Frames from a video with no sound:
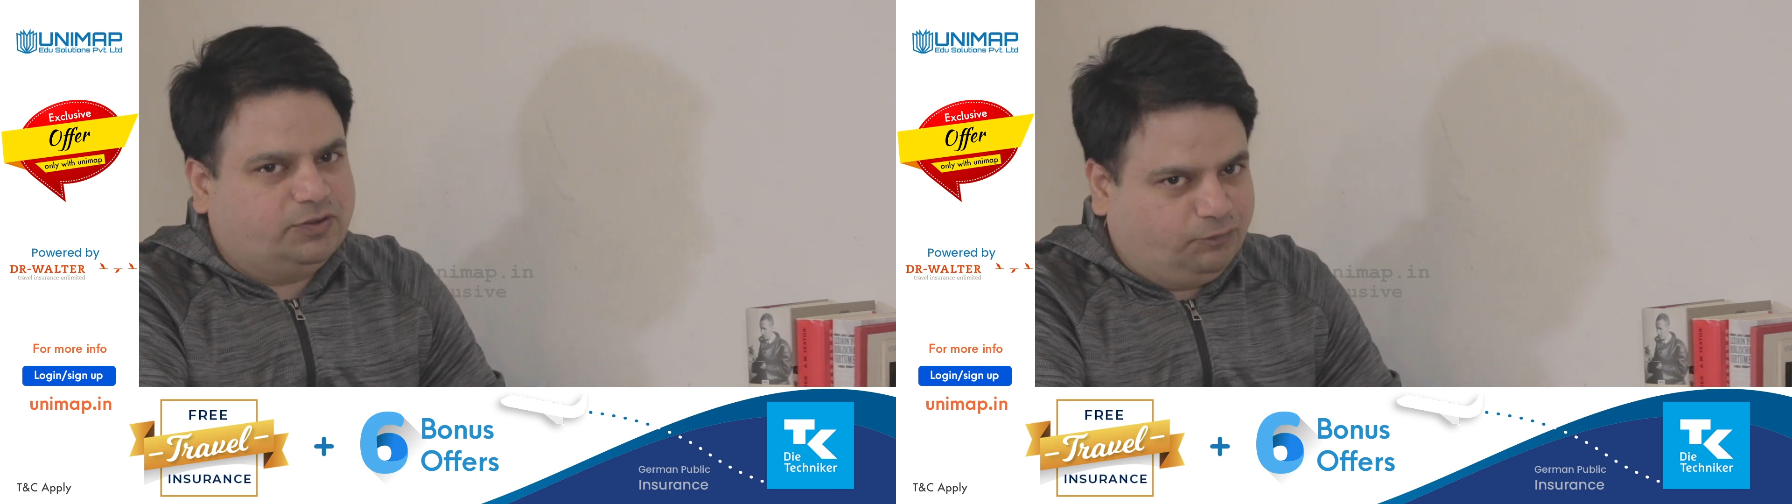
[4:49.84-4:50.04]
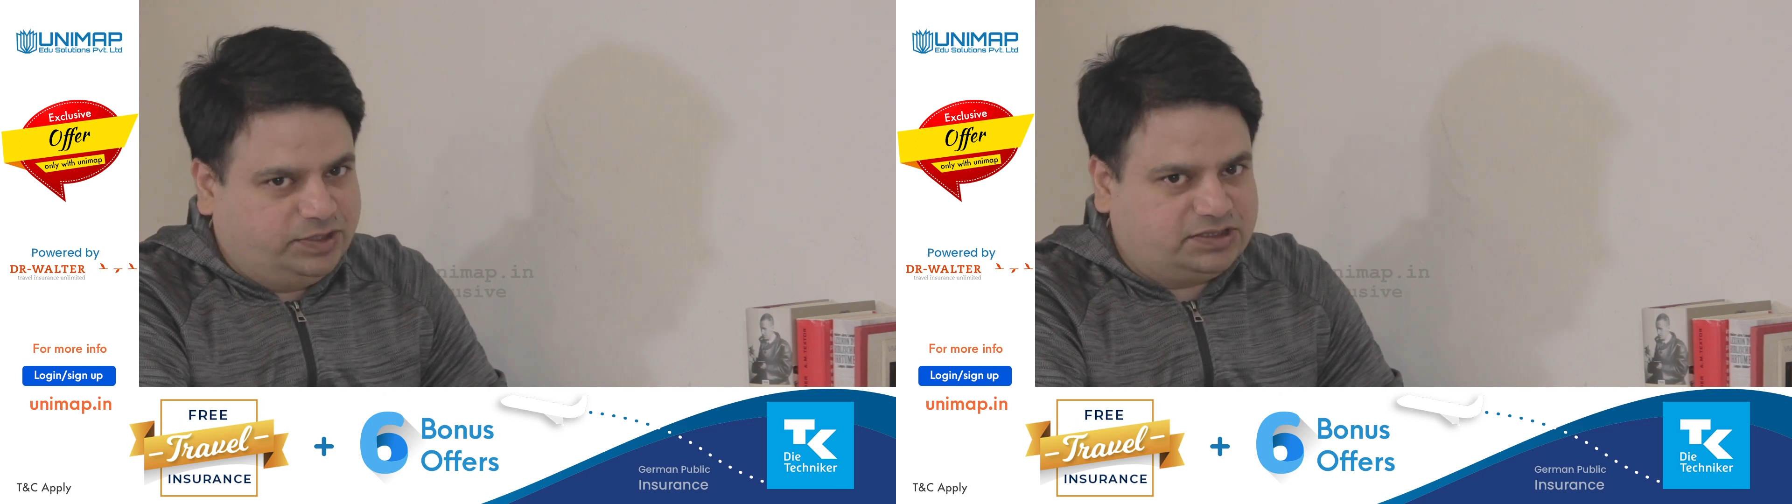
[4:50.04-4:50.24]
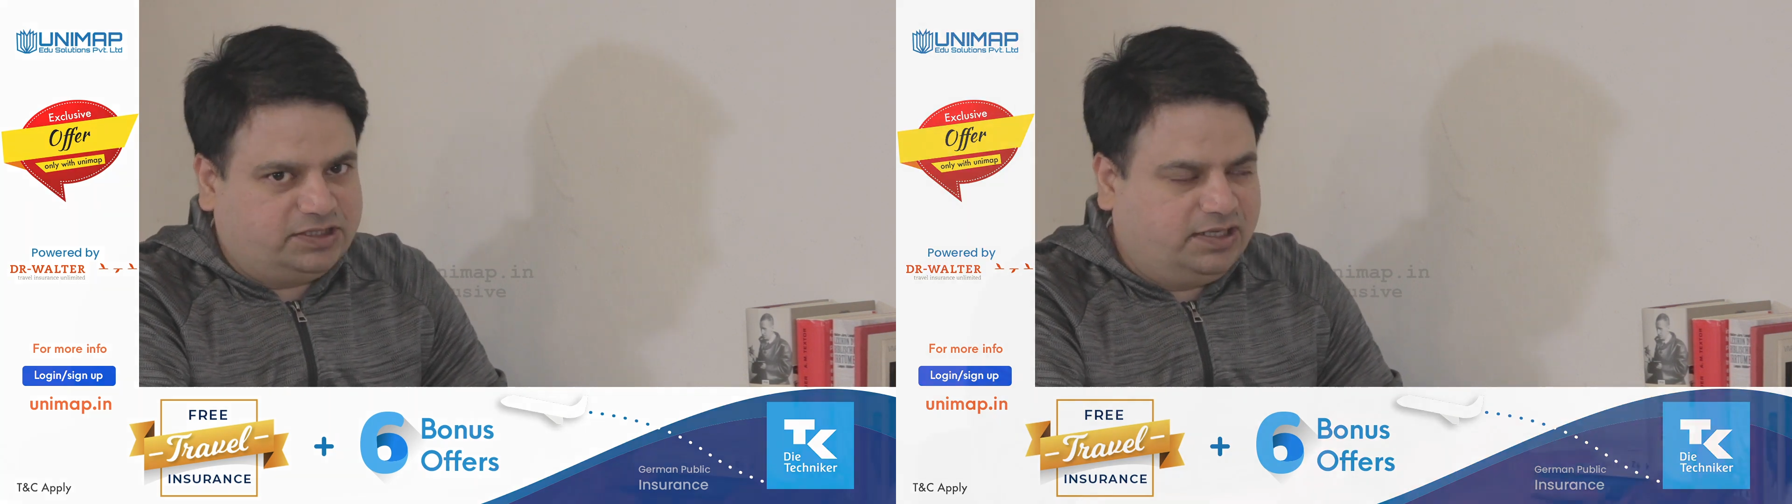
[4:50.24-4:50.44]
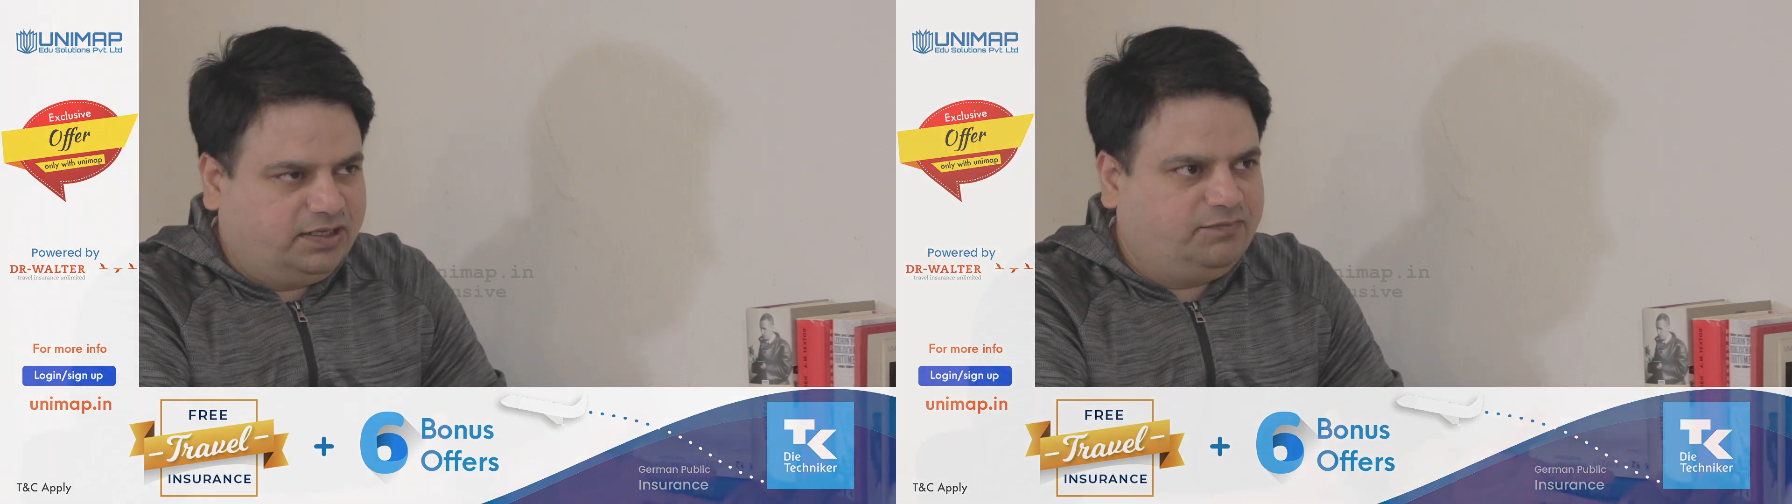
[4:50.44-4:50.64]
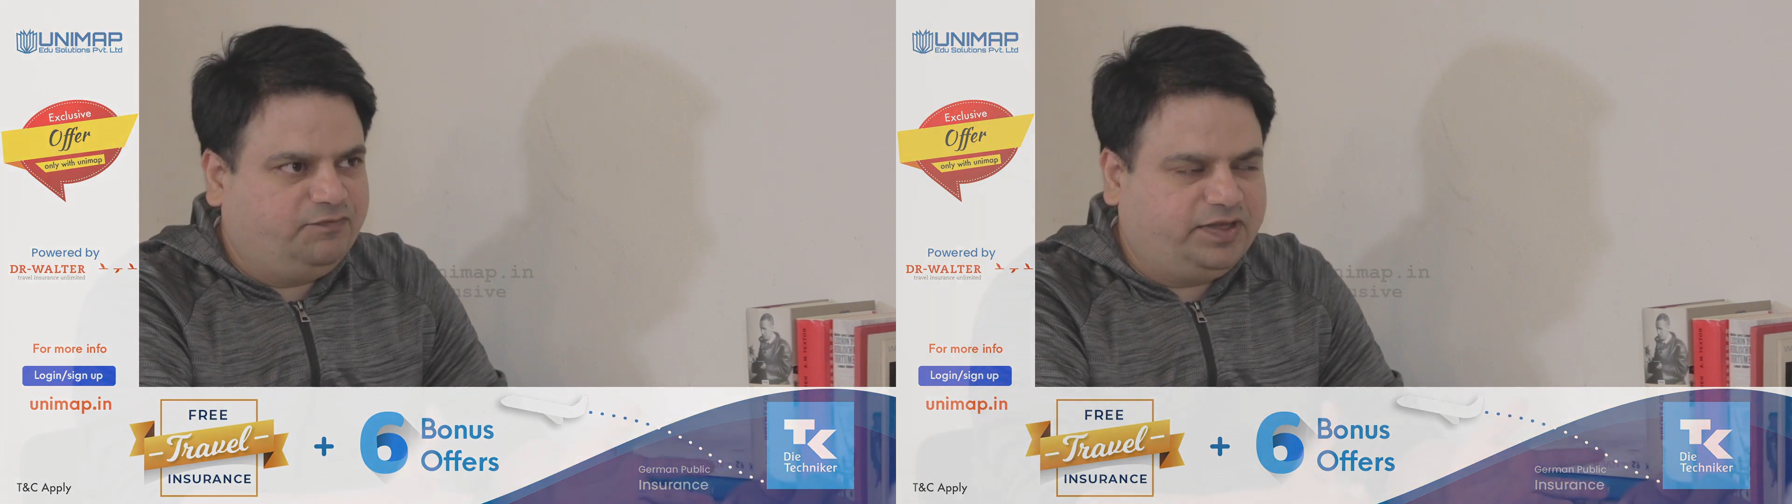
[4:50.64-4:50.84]
we
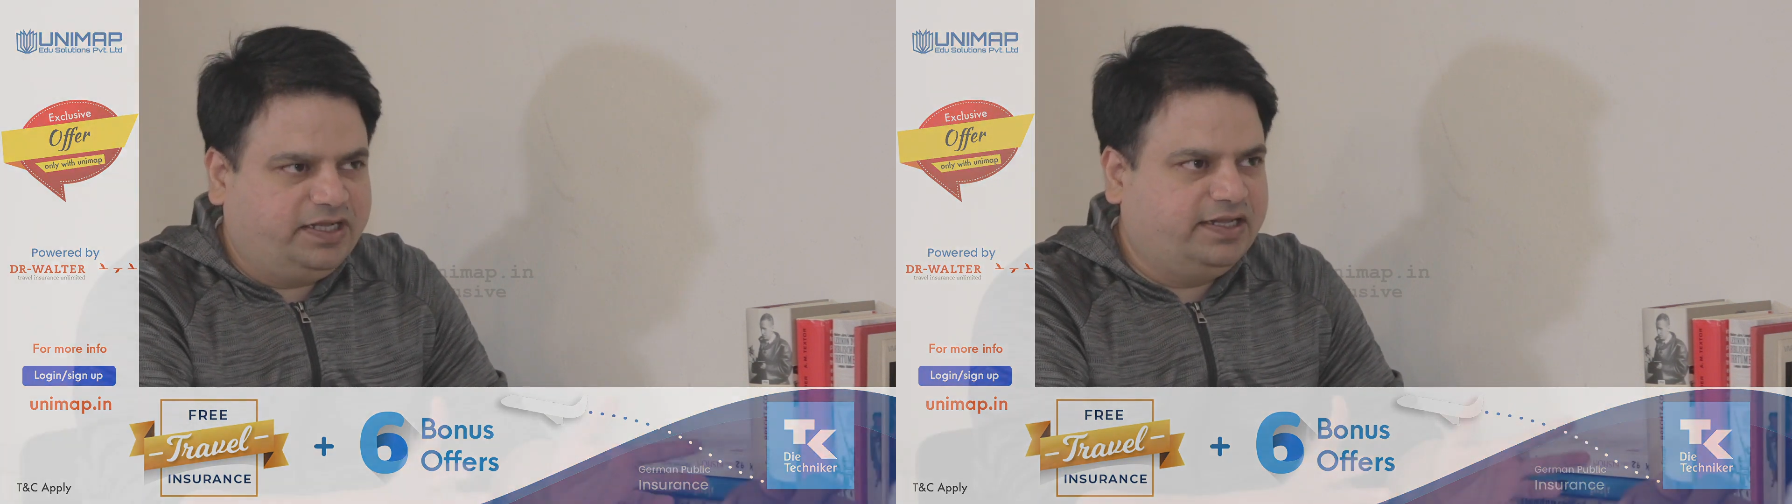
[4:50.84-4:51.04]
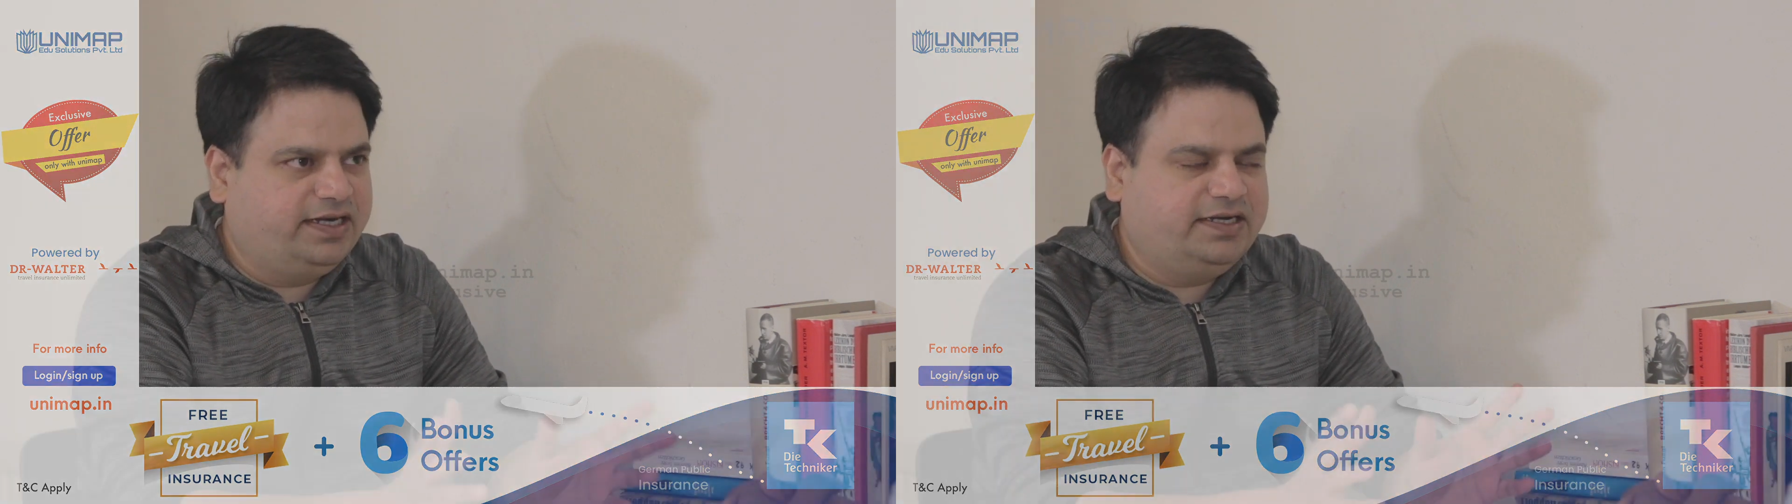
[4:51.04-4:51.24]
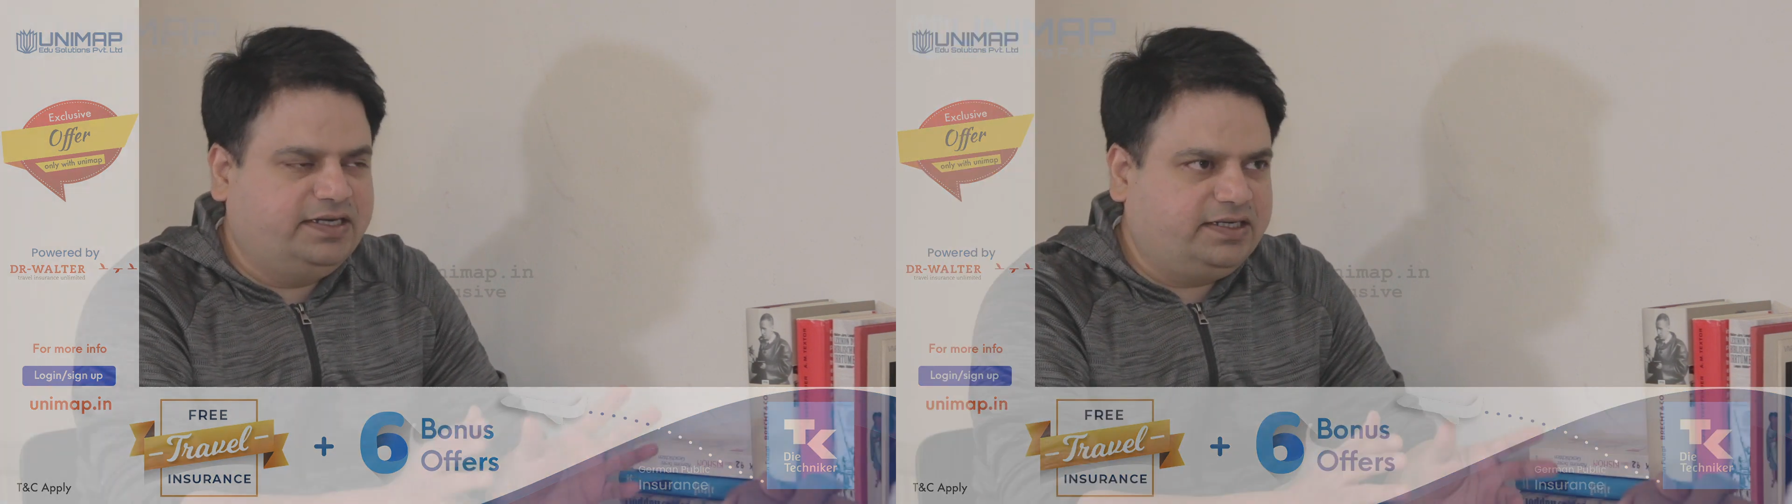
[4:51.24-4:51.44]
still feel that